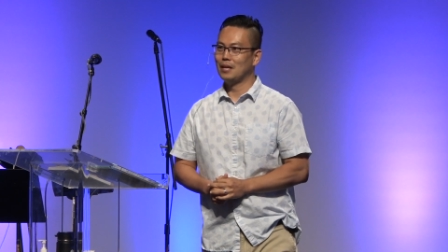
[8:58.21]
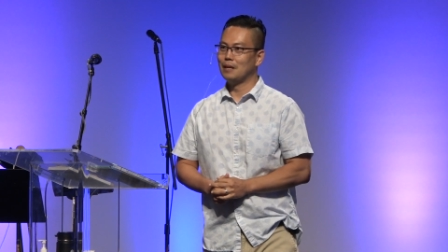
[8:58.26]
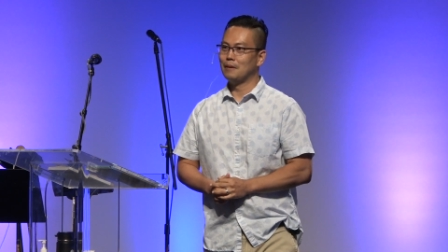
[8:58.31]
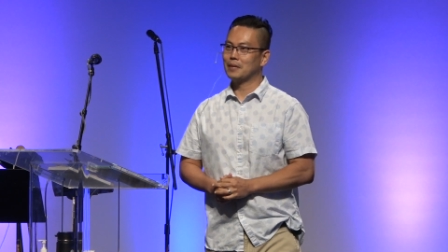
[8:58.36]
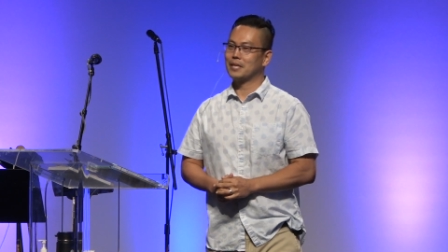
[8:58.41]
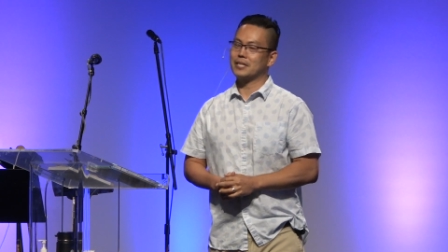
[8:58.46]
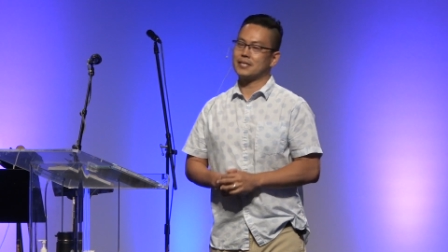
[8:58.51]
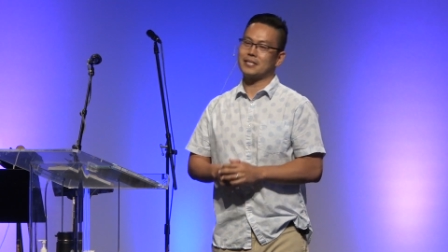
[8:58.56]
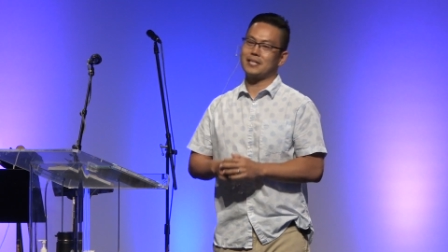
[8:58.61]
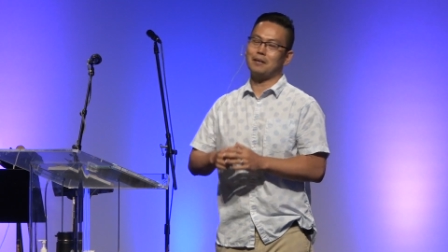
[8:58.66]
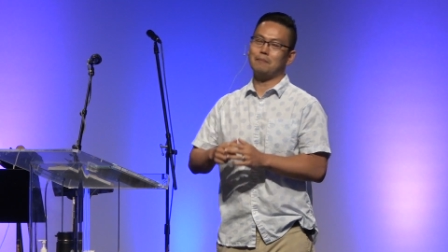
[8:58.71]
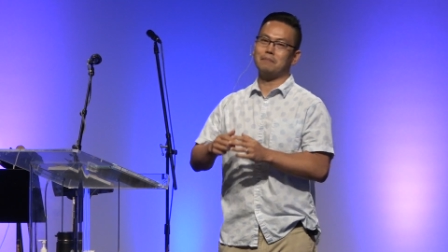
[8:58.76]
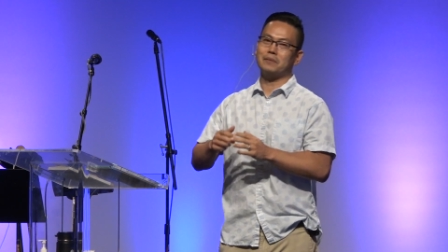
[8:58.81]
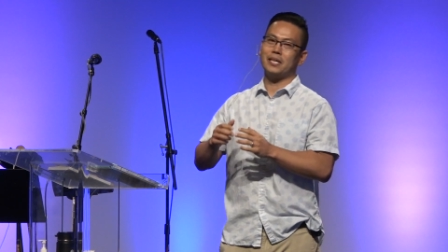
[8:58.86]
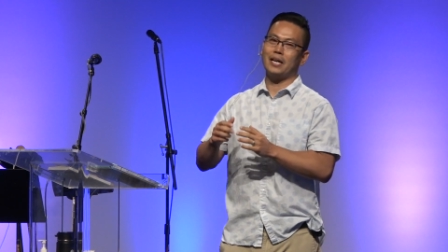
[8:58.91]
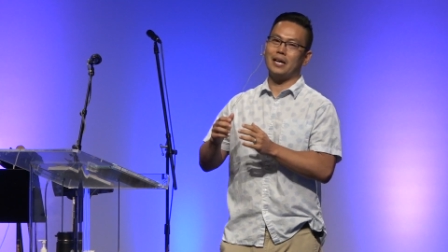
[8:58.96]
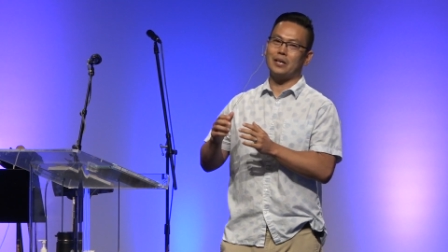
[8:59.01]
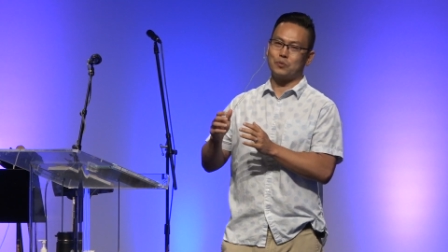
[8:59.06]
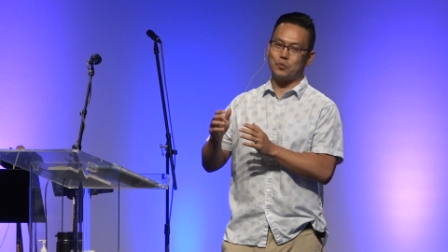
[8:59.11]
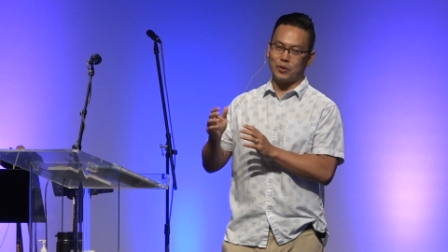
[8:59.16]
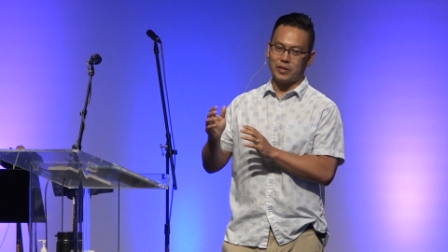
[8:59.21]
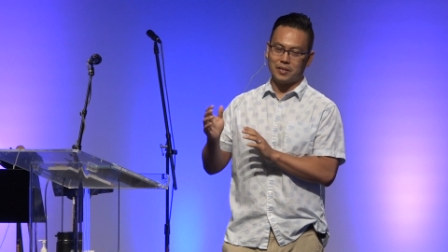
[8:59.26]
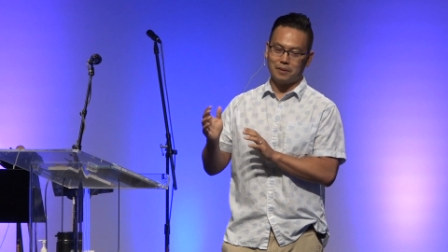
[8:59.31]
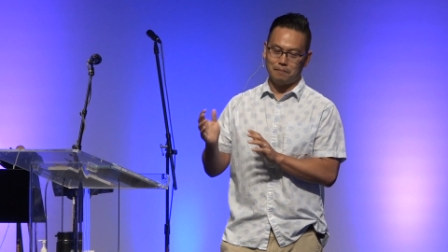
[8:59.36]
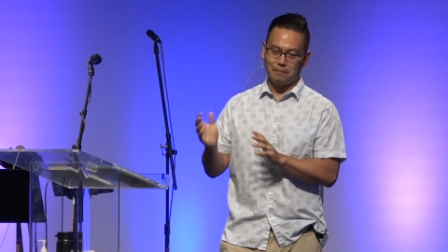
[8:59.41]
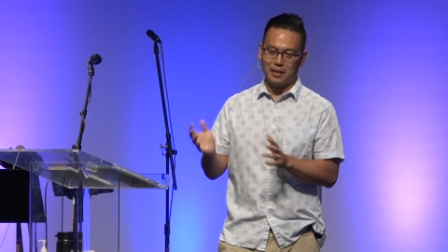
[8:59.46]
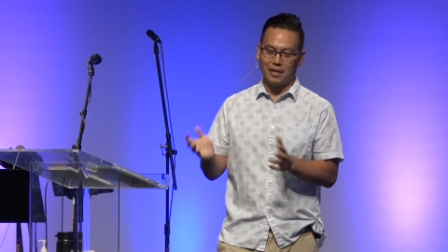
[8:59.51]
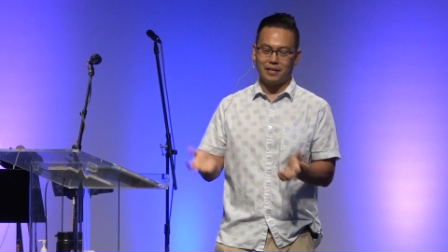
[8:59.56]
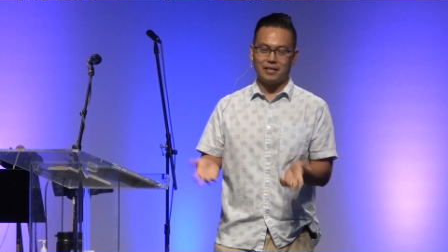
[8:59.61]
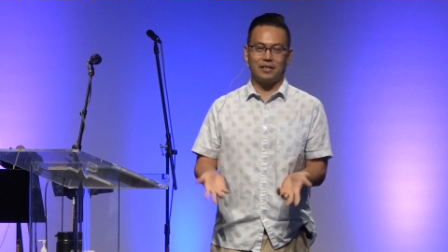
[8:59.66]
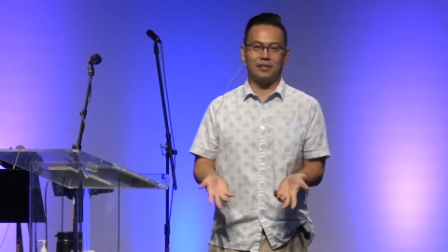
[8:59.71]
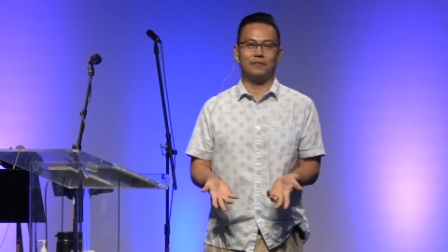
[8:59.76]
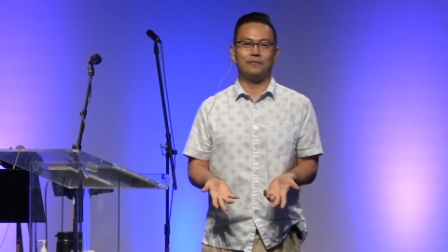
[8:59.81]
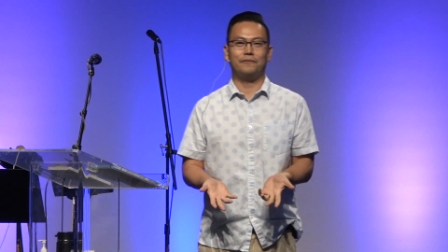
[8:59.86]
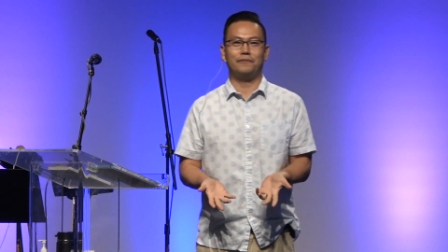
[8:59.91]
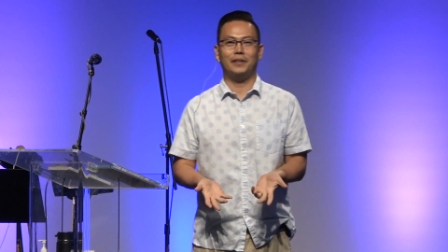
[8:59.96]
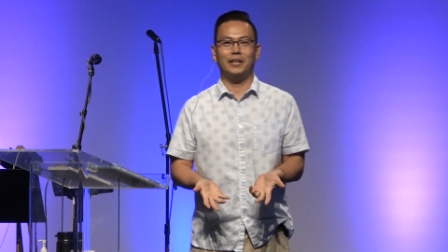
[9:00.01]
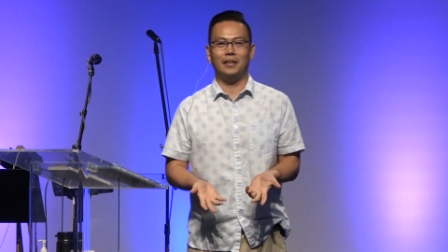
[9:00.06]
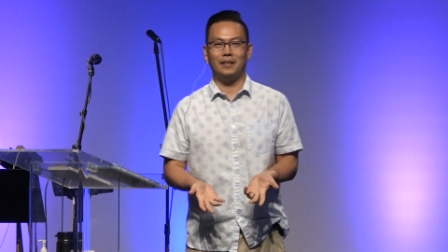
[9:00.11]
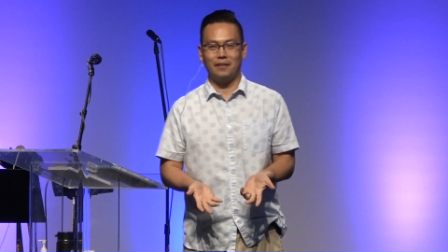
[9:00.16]
Because sometimes we can make our
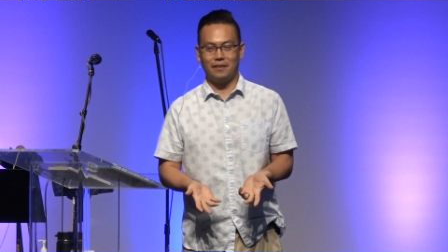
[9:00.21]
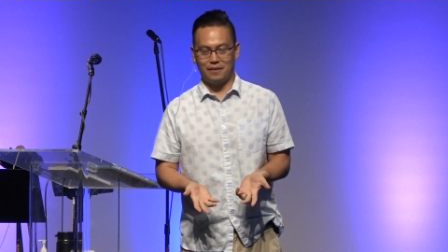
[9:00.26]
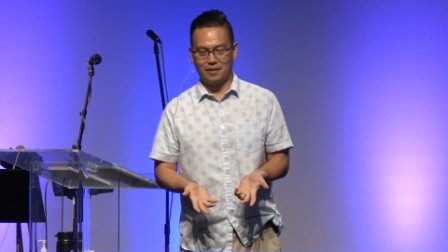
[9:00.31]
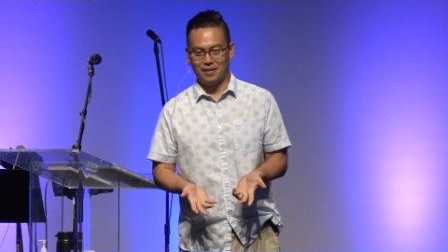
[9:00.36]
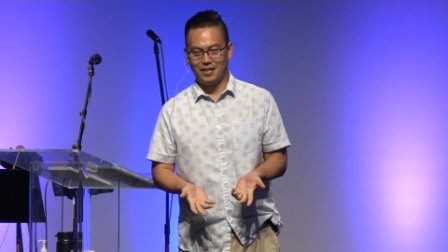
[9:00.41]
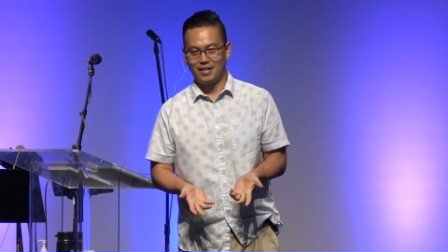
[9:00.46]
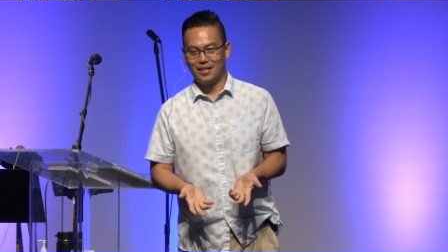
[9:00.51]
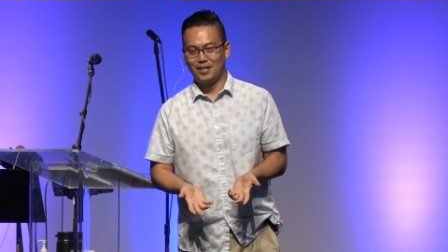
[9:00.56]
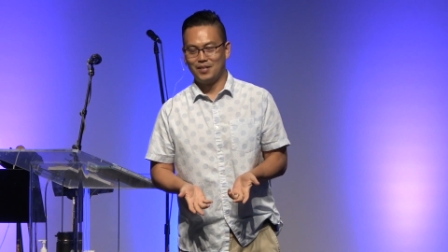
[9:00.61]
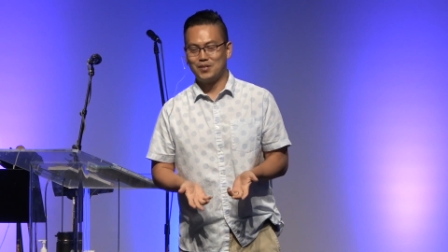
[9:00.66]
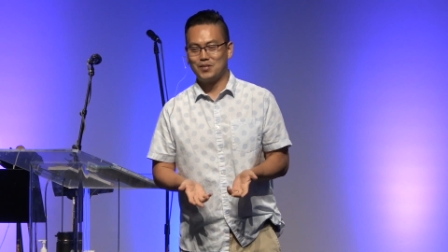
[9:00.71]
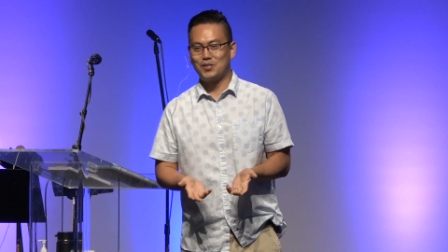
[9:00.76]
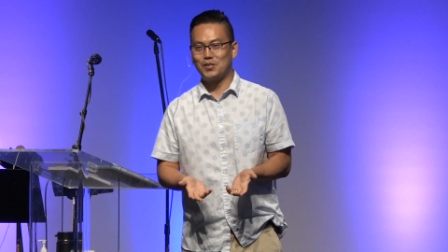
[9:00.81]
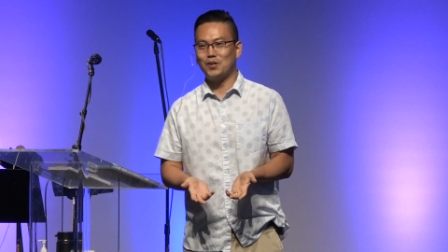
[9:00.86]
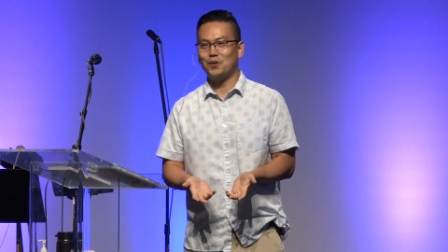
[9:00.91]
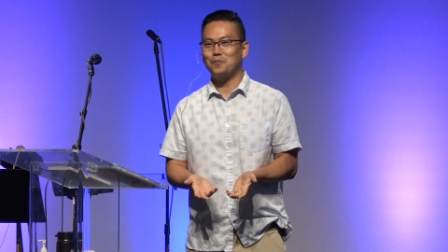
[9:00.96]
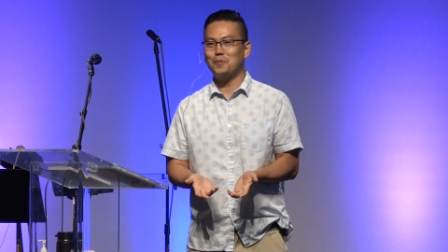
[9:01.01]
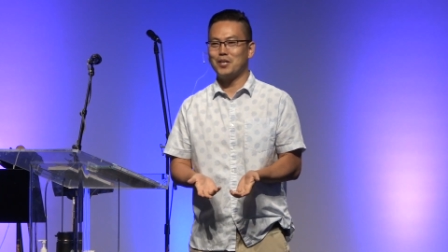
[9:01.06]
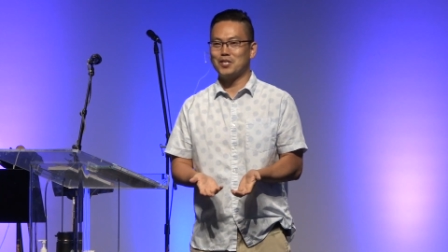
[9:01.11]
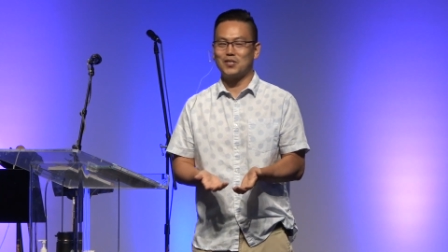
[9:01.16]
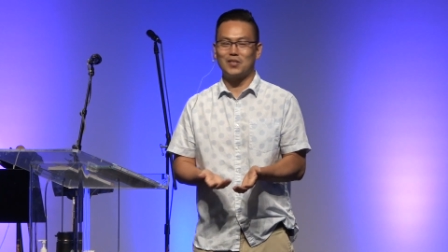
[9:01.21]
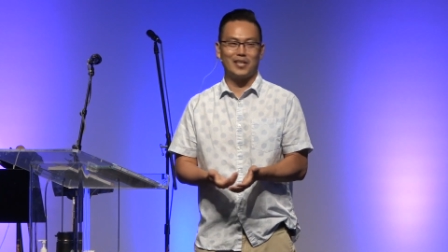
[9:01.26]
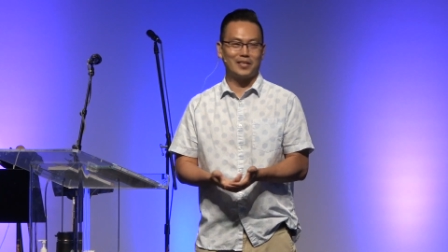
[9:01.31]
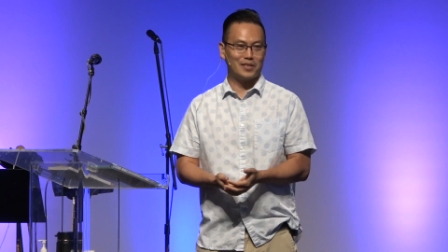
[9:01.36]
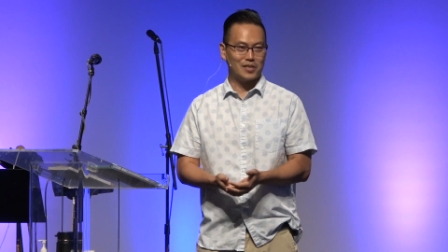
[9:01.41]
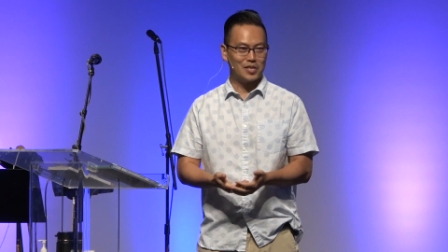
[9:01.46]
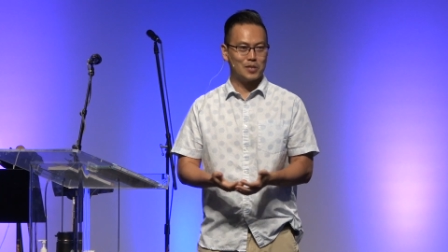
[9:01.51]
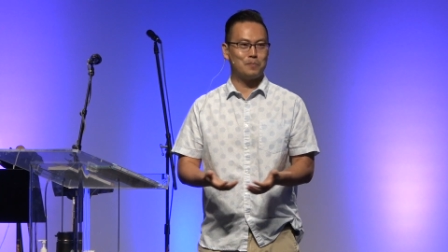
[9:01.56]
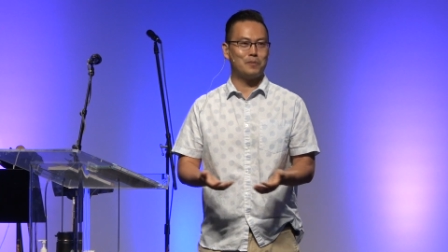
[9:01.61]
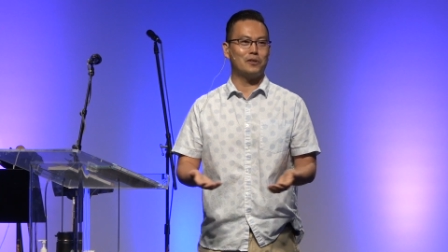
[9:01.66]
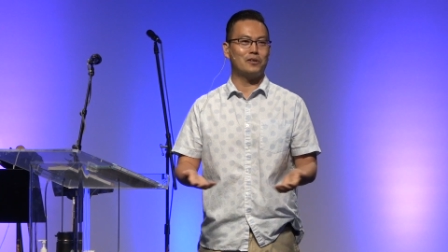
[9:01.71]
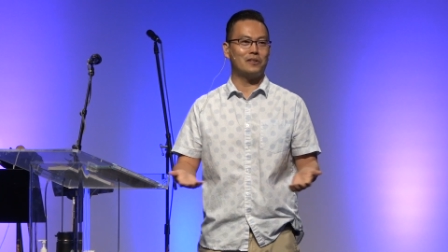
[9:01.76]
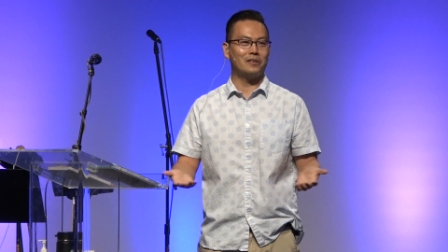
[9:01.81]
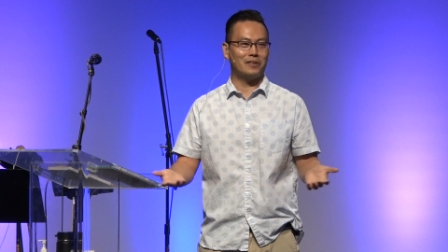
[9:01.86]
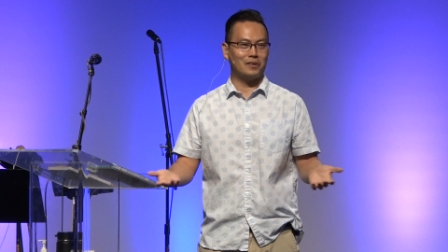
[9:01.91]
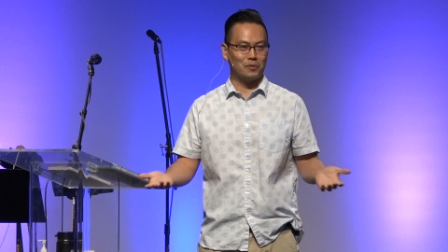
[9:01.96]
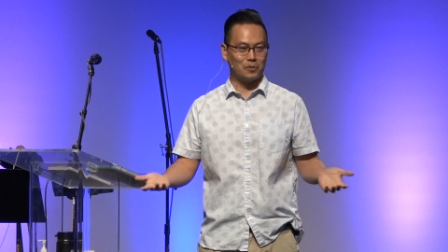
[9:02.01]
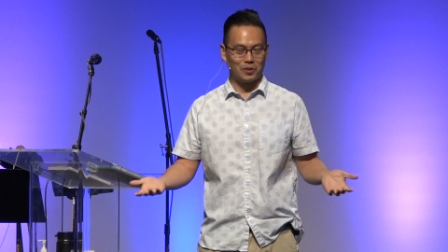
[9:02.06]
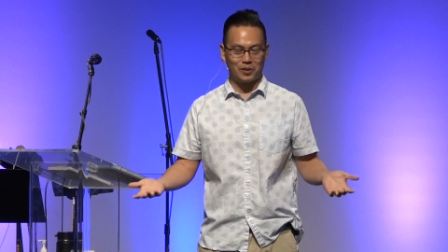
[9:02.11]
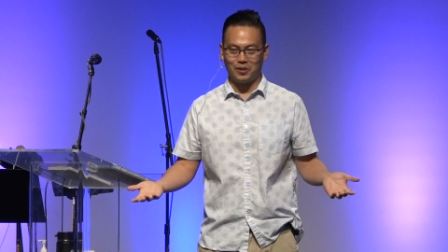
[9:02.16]
faith so much like the spirit of
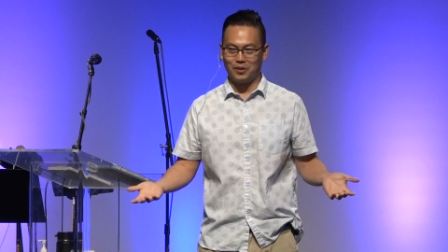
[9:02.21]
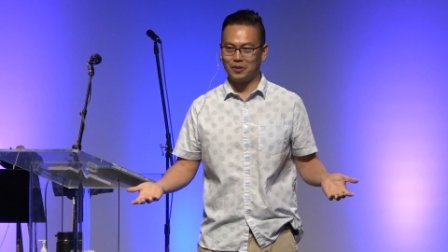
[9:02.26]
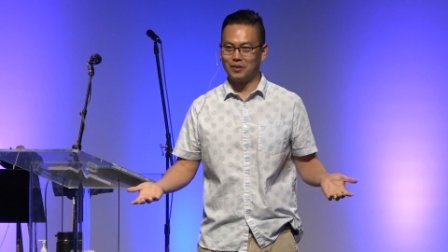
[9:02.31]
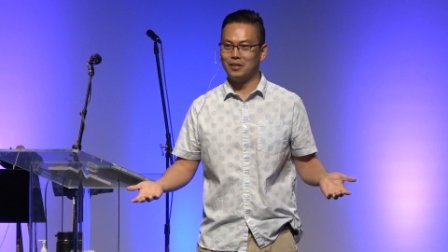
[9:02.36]
the world,